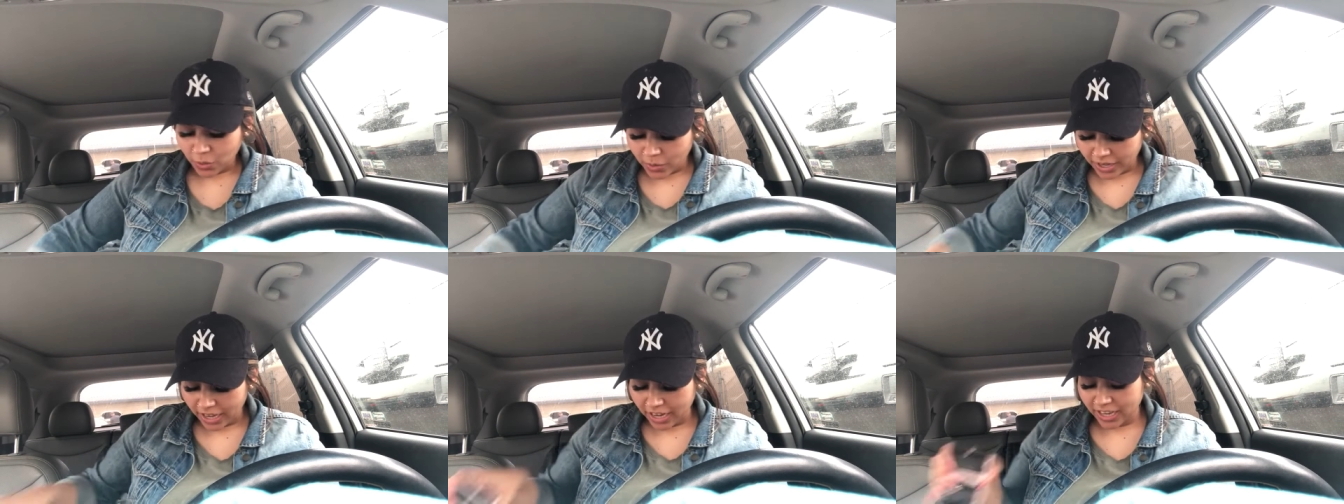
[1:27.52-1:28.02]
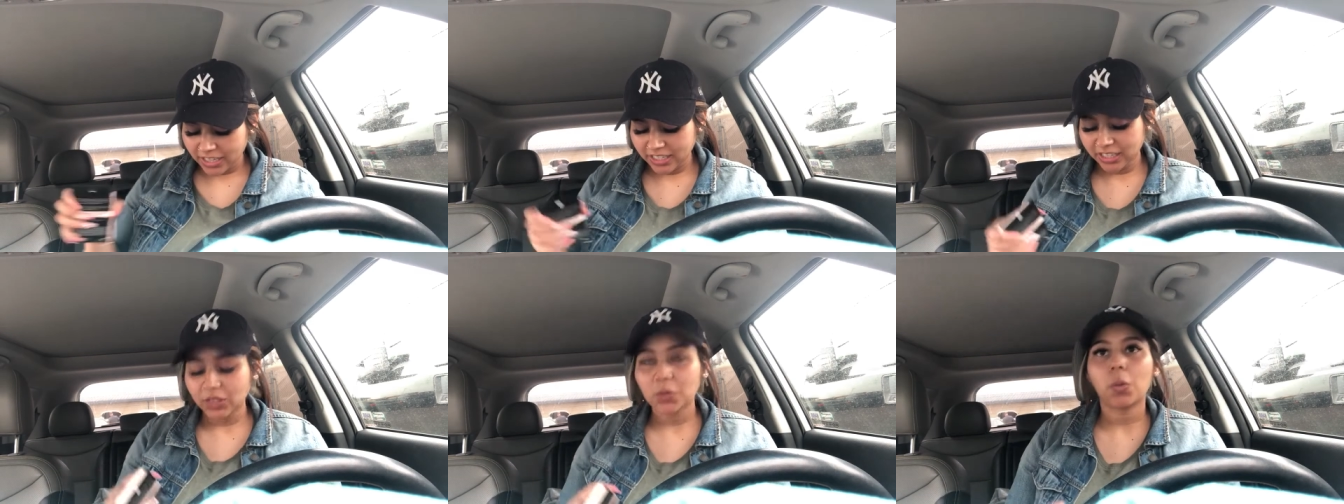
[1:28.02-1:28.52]
So when I had
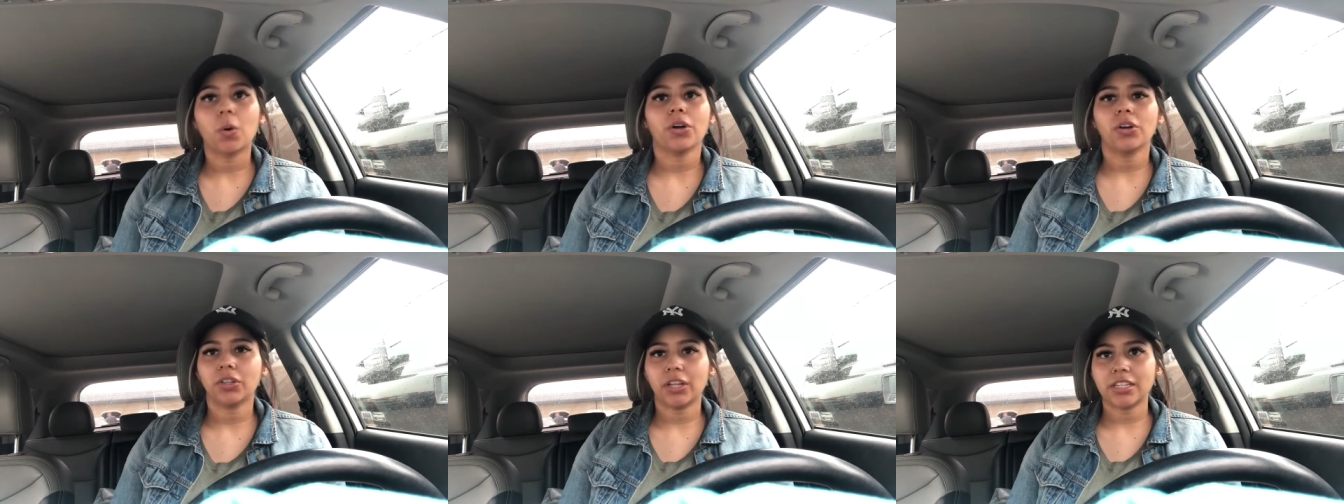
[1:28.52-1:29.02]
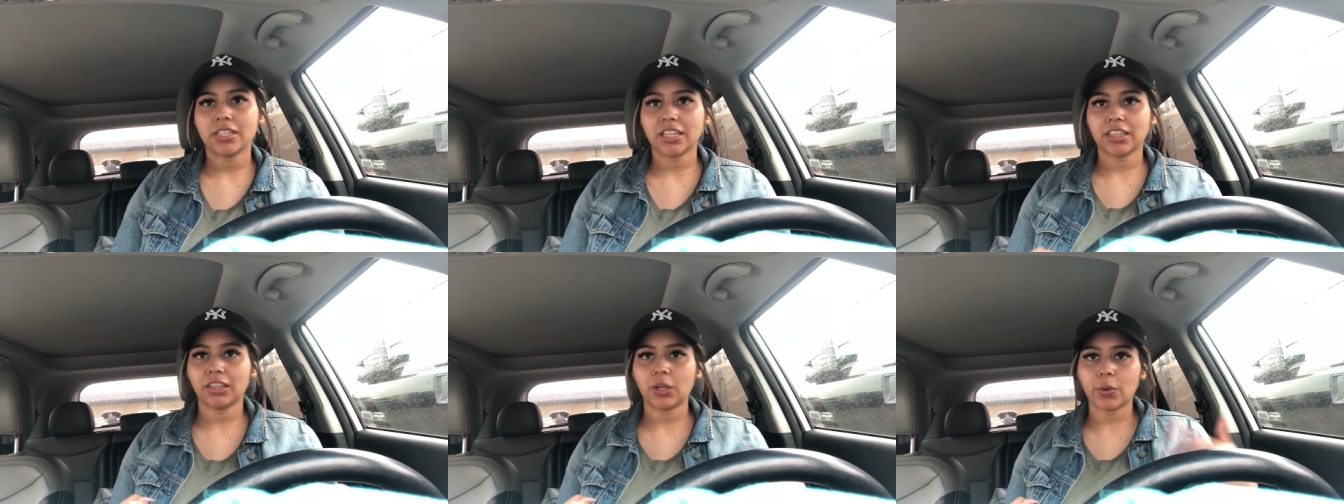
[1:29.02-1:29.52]
did the order, they
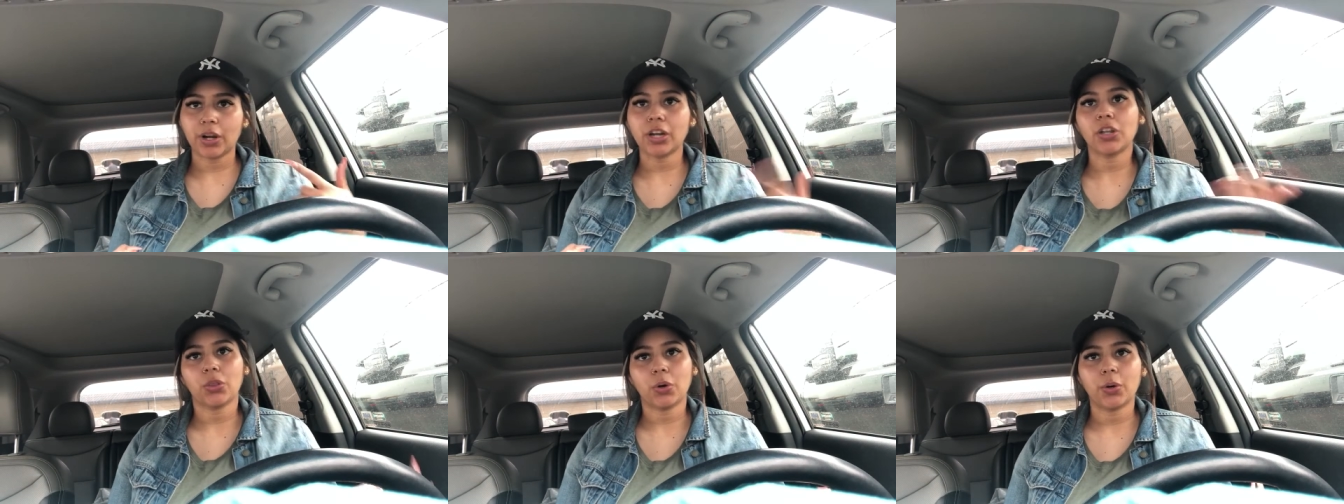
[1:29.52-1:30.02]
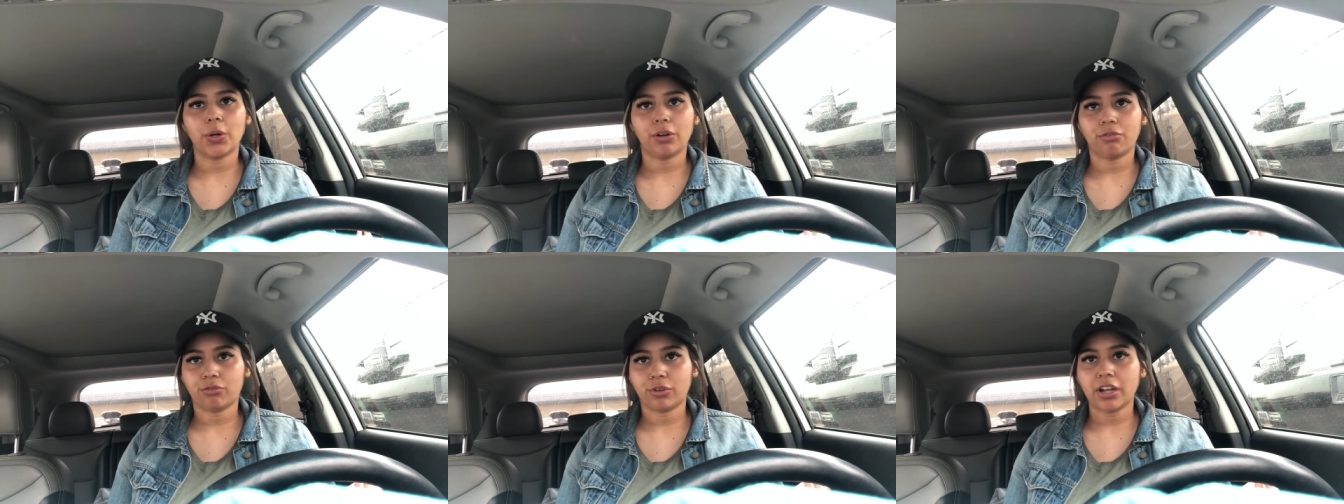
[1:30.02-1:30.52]
said that they were going to throw in
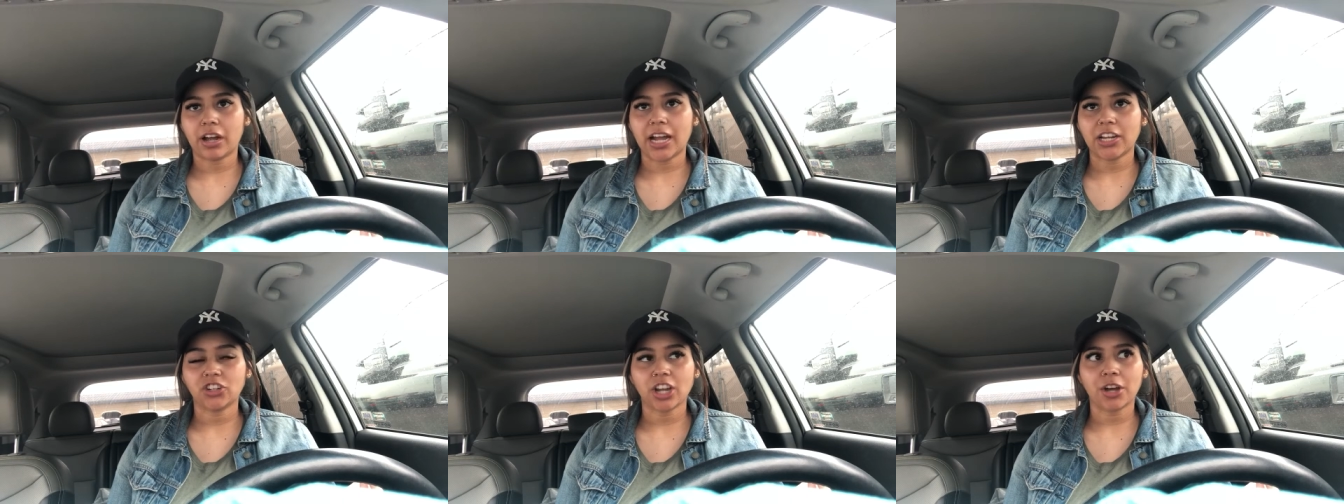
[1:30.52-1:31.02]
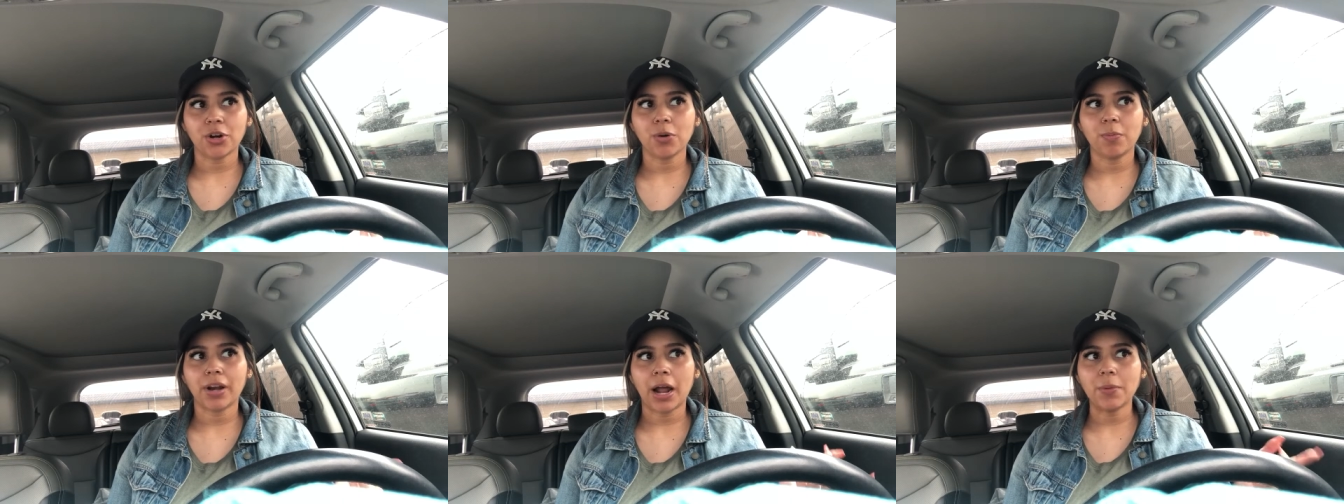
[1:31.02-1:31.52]
a free
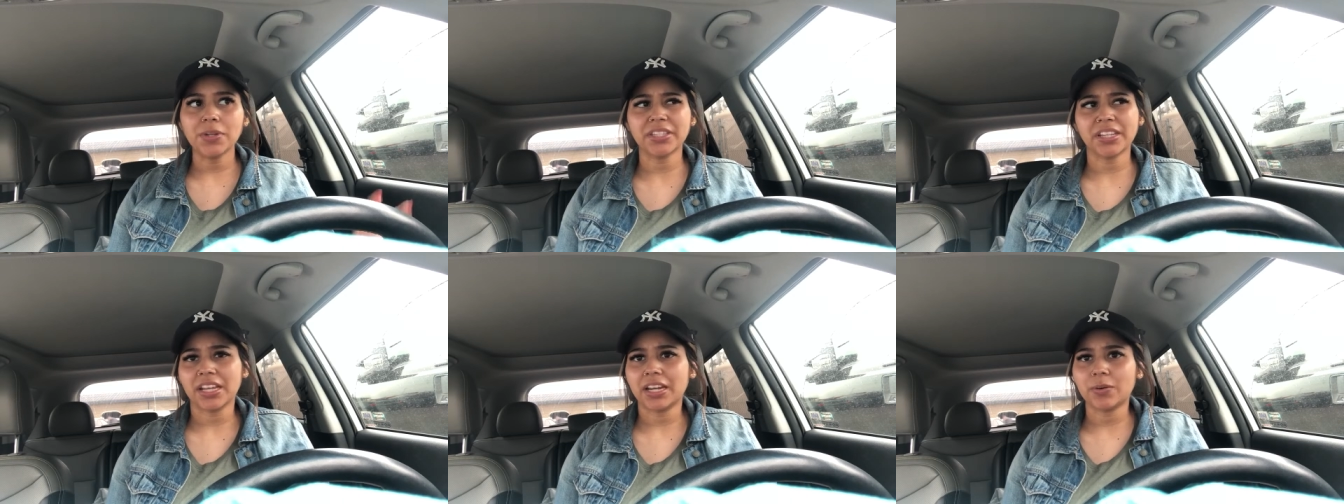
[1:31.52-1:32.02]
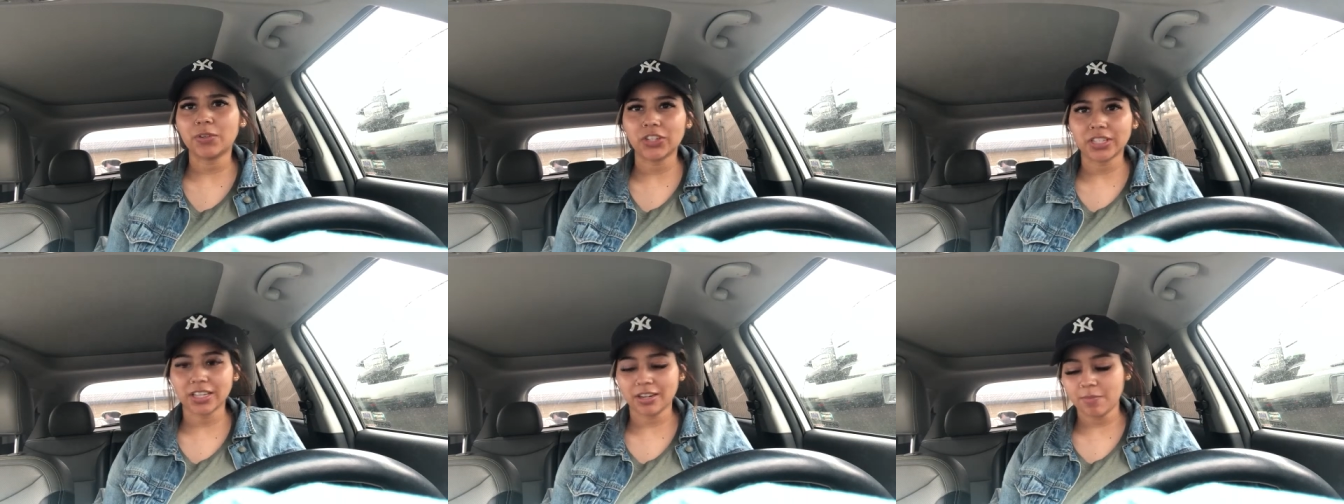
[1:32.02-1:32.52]
eyeshadow, but I was thinking it was
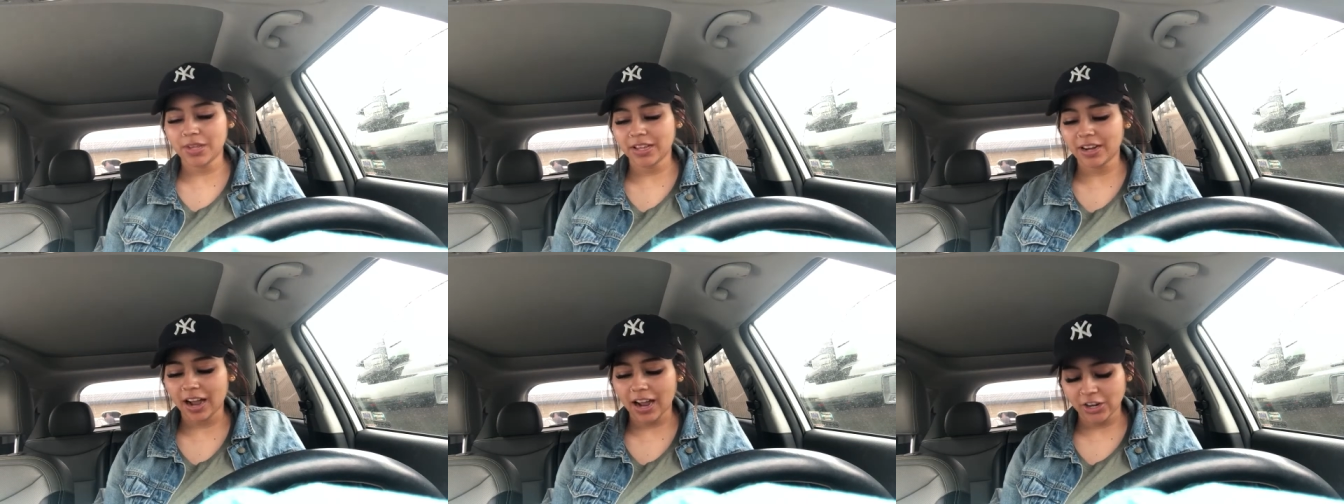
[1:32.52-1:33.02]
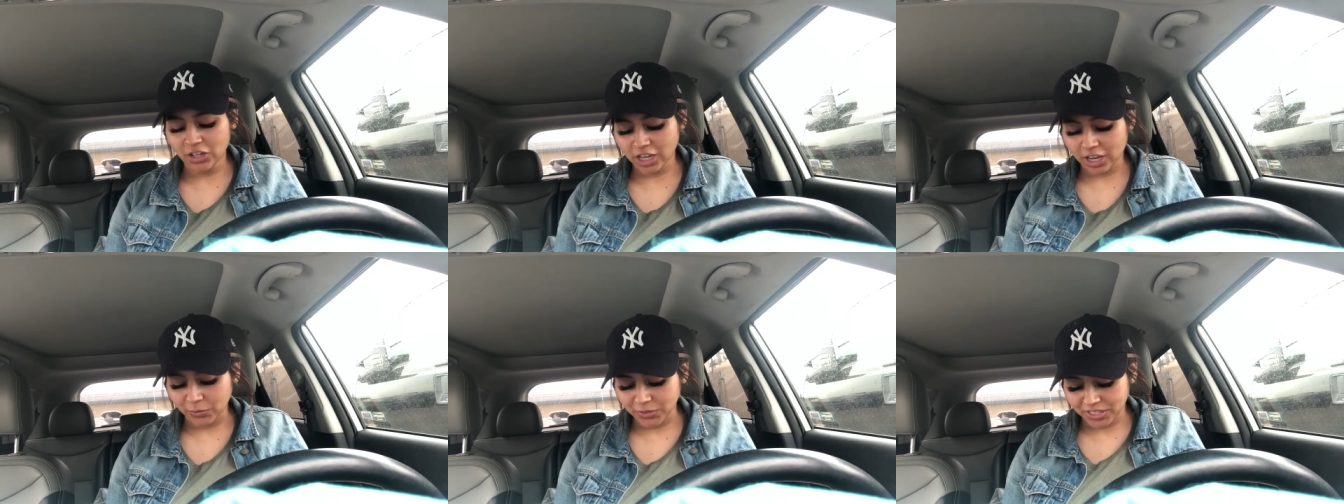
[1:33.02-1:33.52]
just going to be an
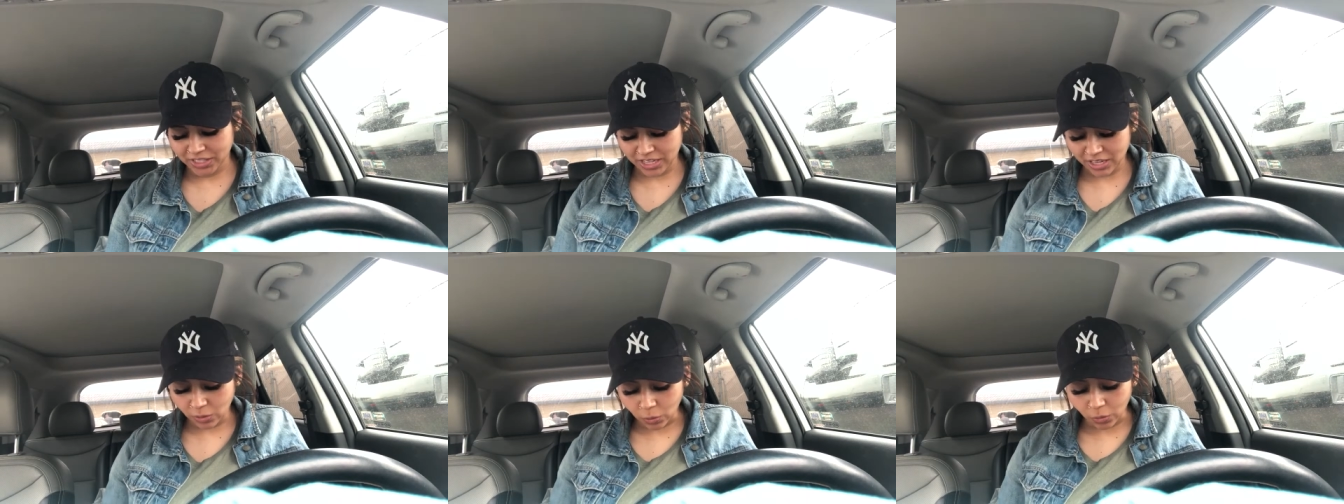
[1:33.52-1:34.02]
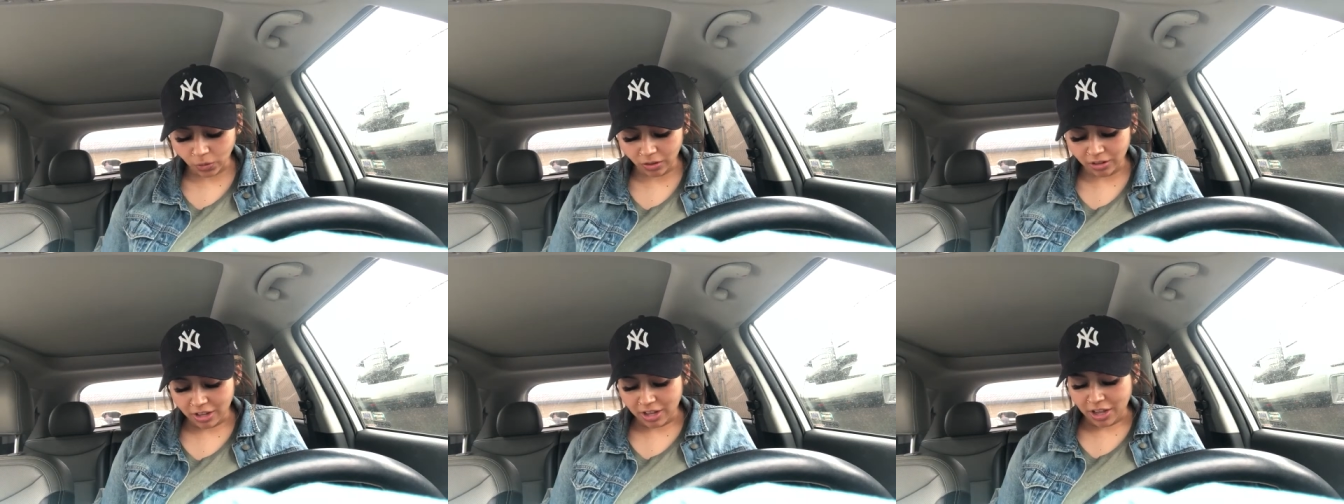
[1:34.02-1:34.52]
eyeshadow single.